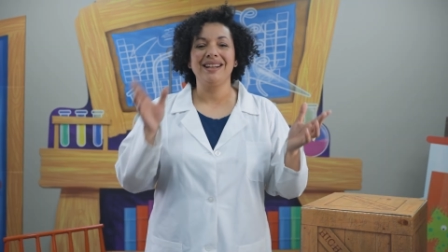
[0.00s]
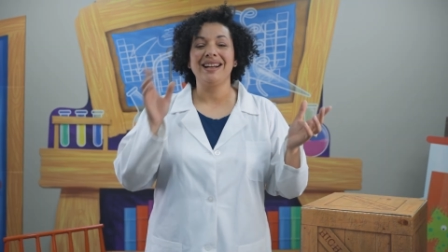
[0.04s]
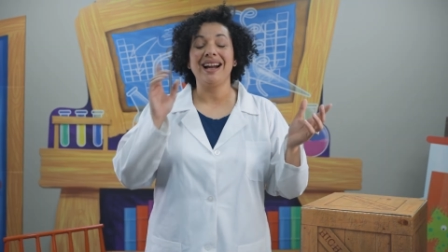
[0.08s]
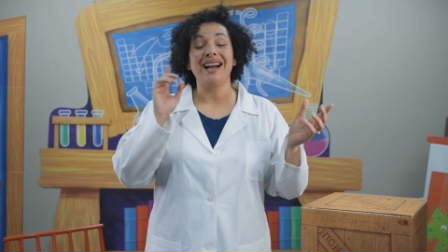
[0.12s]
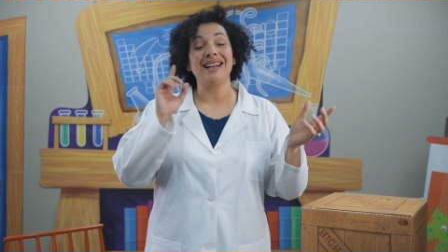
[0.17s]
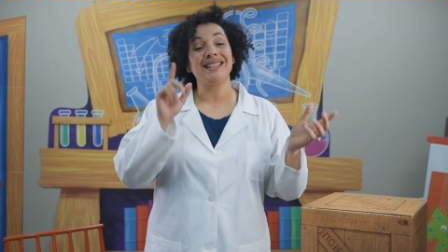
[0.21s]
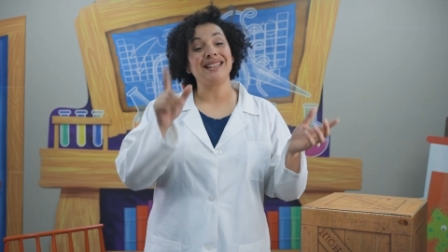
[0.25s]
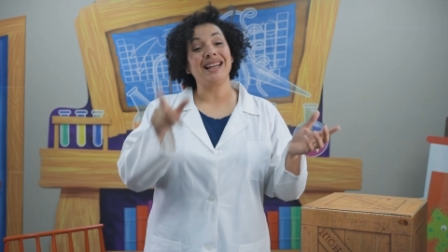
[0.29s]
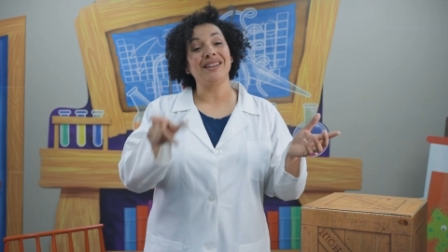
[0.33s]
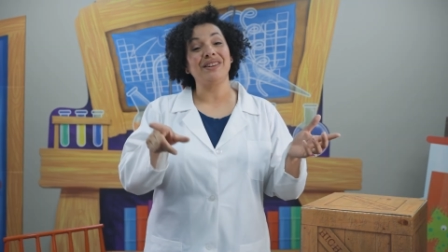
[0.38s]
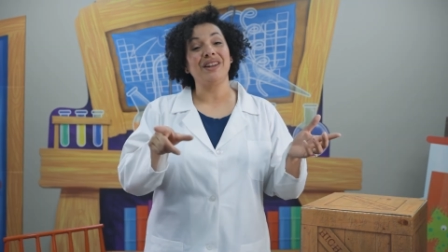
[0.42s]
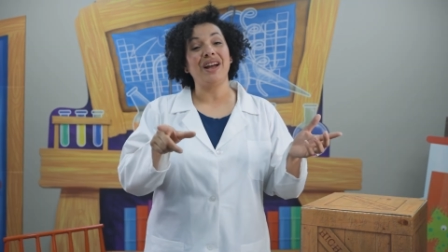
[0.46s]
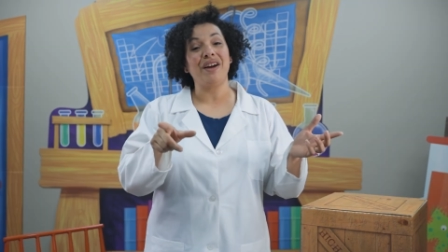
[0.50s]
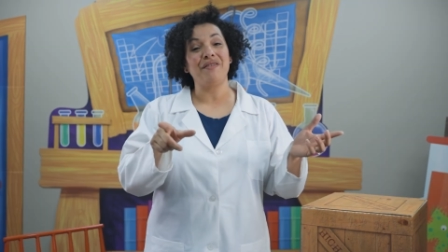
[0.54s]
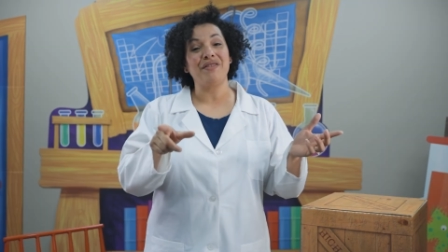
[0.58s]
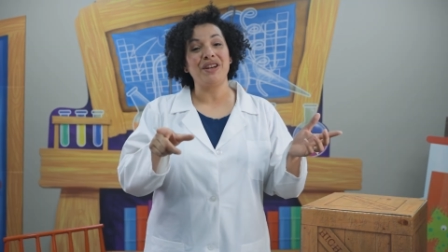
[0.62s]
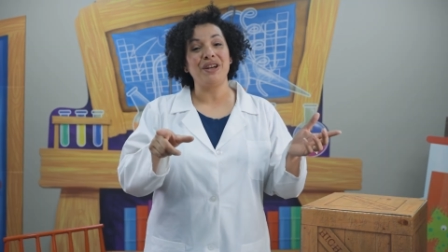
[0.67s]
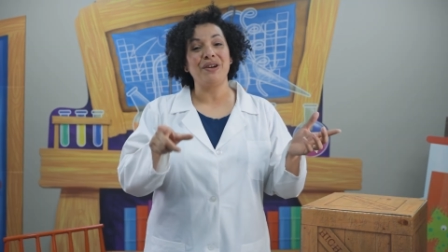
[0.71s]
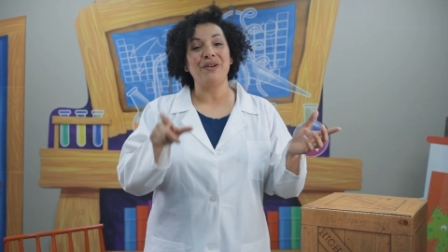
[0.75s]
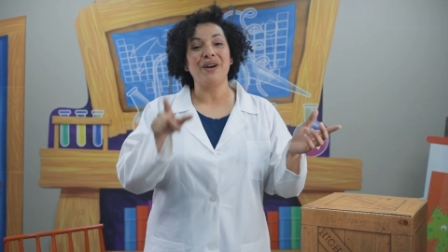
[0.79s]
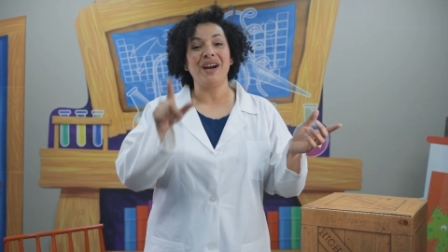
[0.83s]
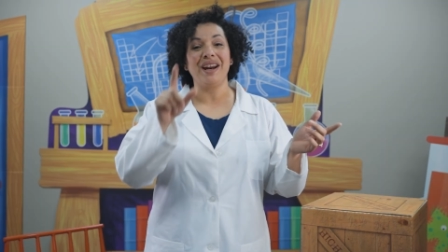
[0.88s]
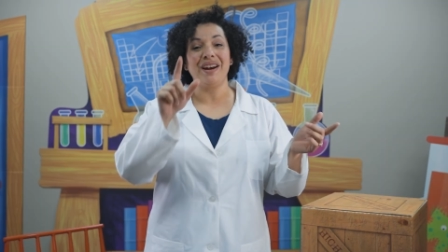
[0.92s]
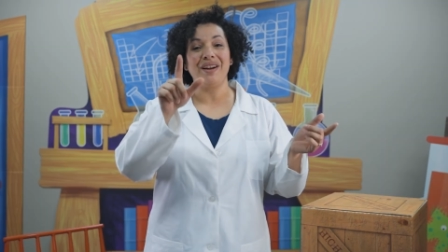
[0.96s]
Guys, I love
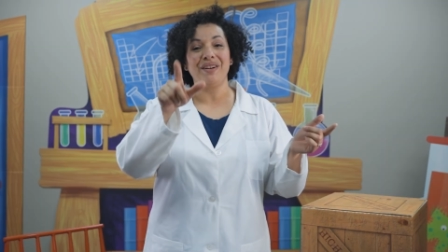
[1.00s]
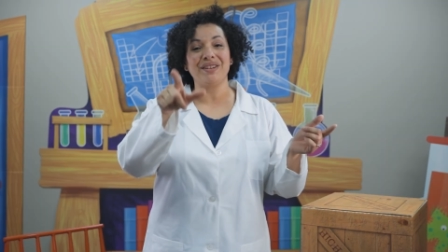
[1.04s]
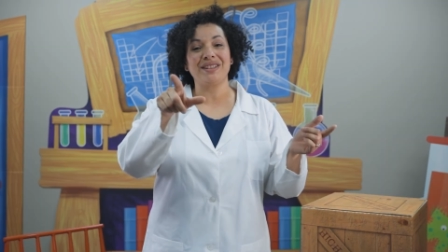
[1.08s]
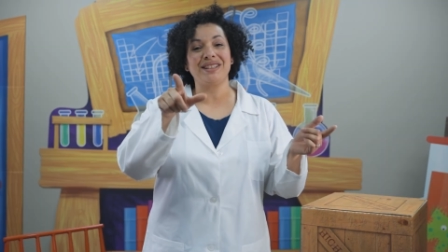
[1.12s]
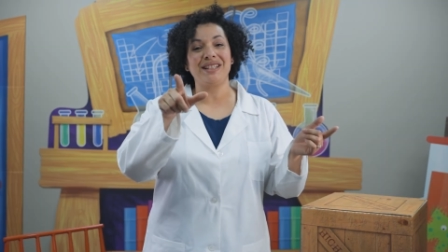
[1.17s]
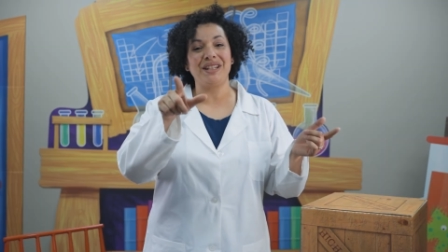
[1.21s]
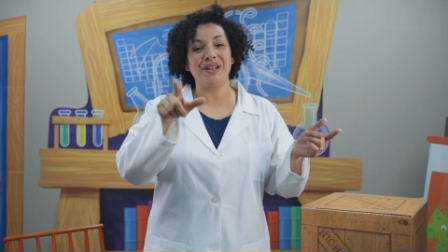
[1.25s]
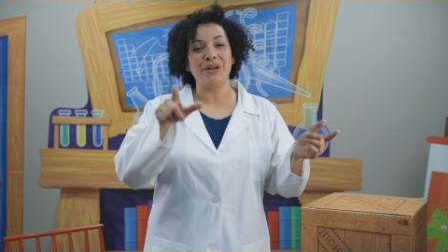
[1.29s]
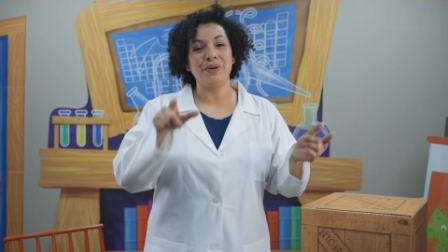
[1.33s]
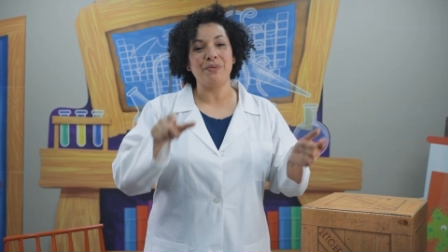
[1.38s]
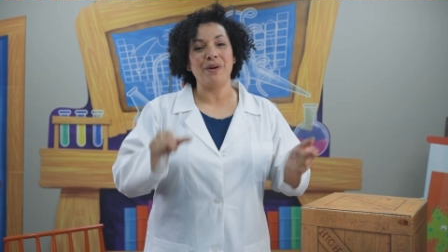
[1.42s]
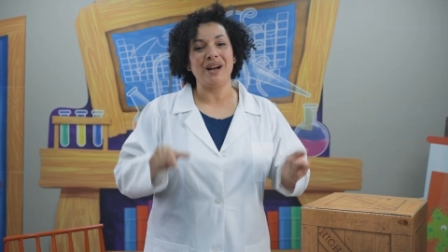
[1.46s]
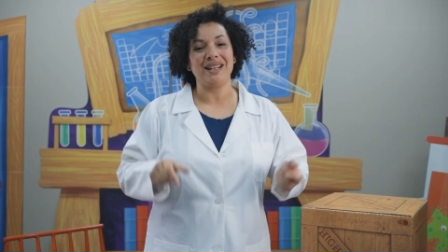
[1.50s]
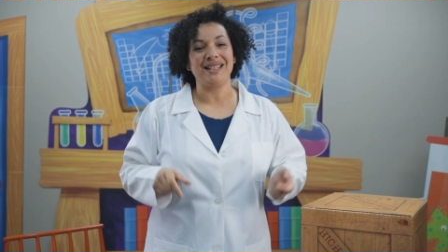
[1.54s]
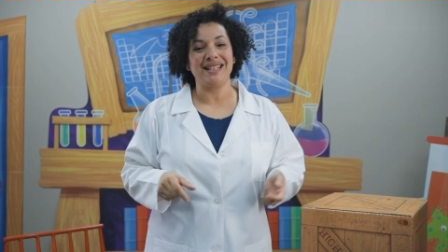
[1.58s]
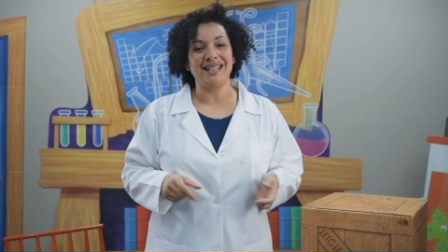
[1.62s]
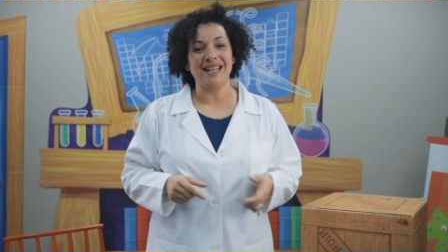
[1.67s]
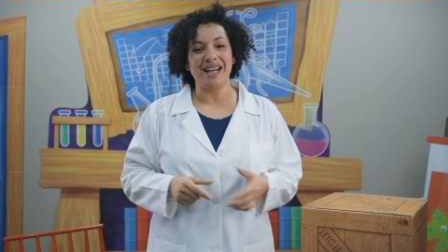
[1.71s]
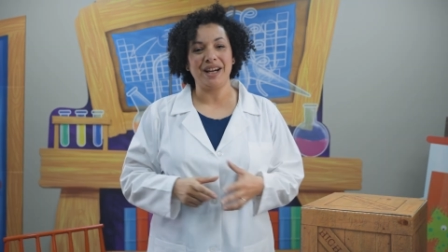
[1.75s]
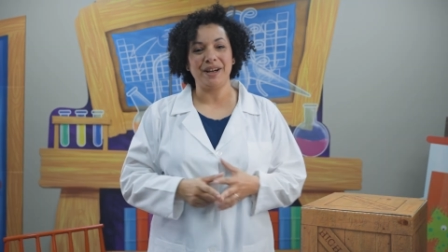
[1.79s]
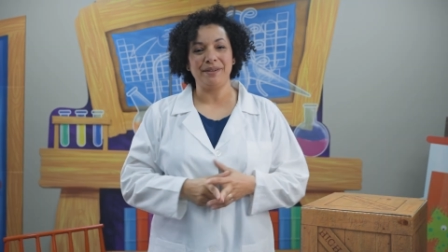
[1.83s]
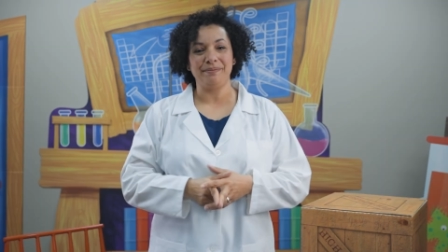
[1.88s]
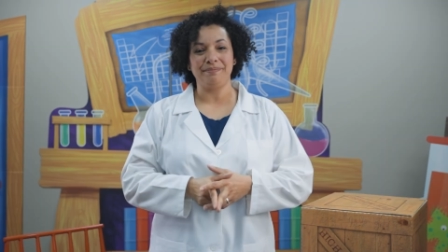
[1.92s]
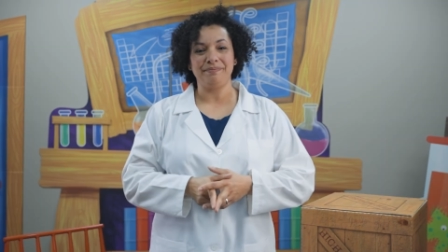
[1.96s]
you, and I'll see you
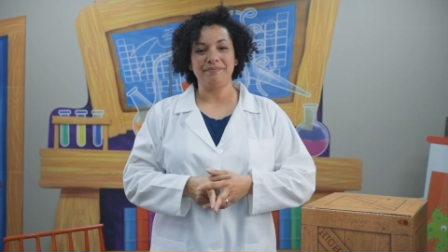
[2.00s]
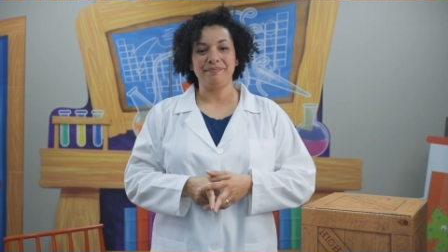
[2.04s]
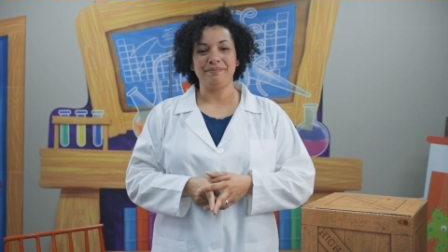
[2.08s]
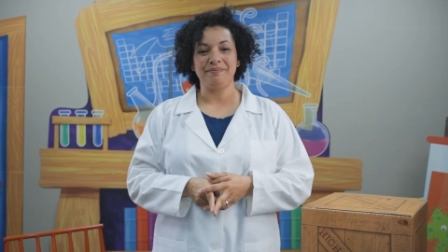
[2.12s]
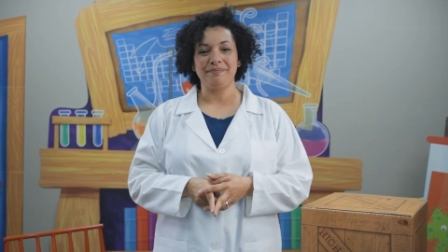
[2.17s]
Wednesday.